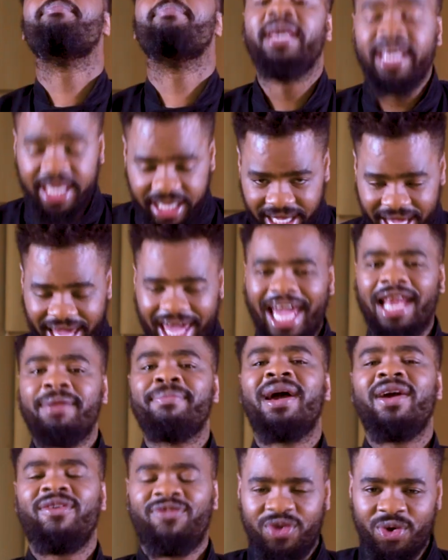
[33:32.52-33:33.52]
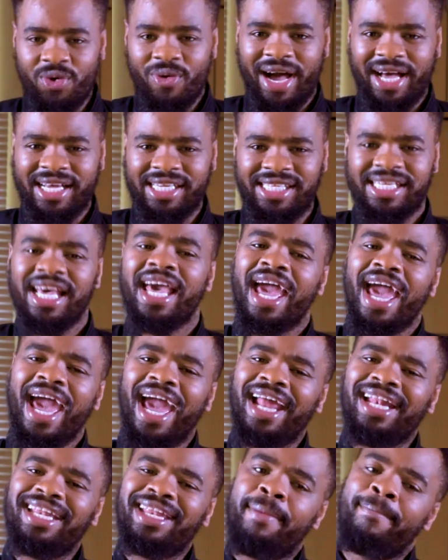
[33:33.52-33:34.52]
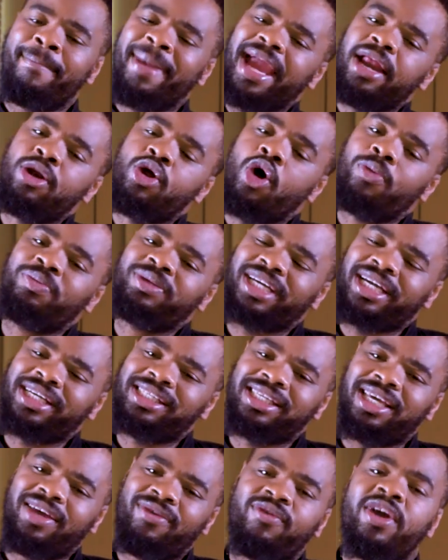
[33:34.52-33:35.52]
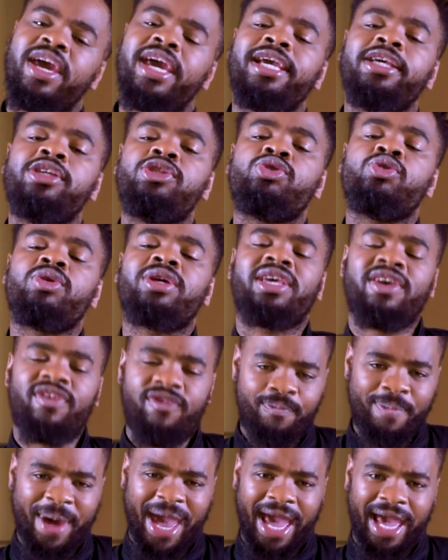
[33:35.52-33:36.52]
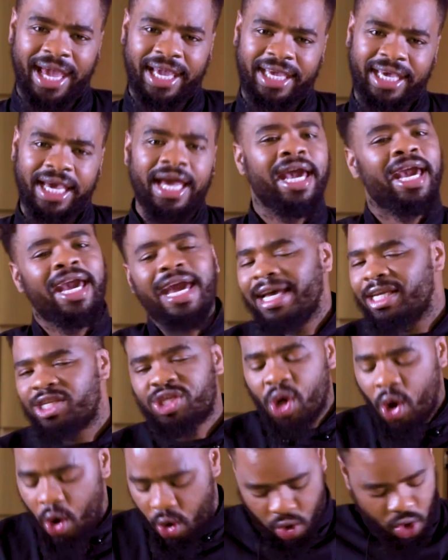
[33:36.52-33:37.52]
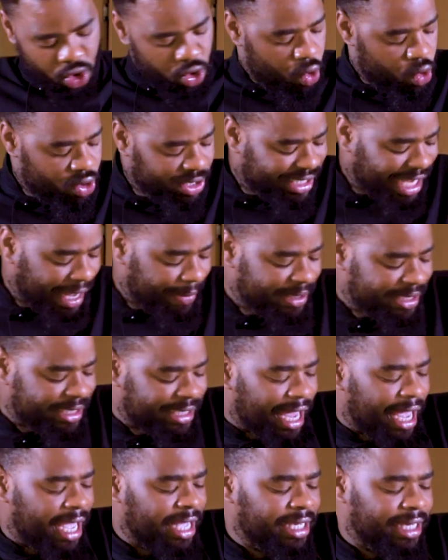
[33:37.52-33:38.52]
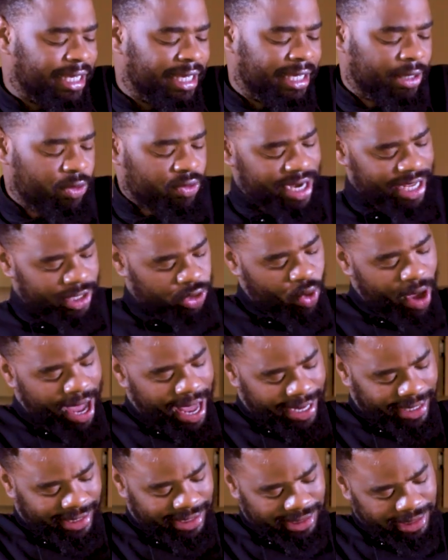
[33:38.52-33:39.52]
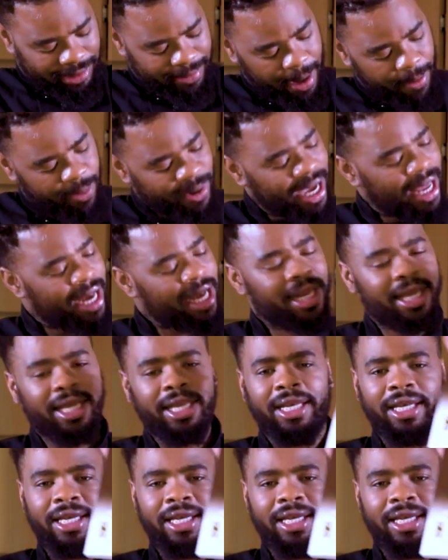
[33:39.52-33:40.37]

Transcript: me and my viewers. And the main objective is to give back. So, Nthabiseng unencwadi babukeli